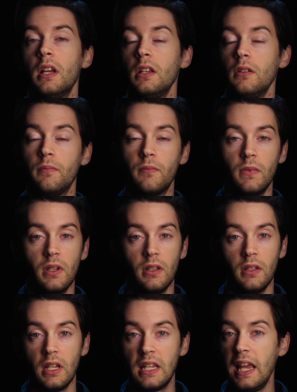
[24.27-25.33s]
You
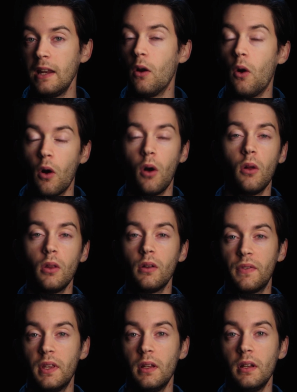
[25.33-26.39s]
negate all
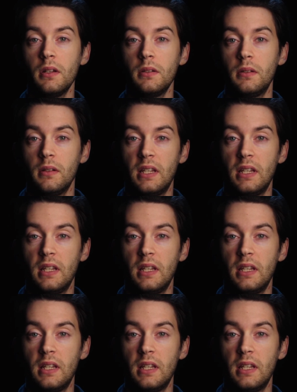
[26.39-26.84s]
of the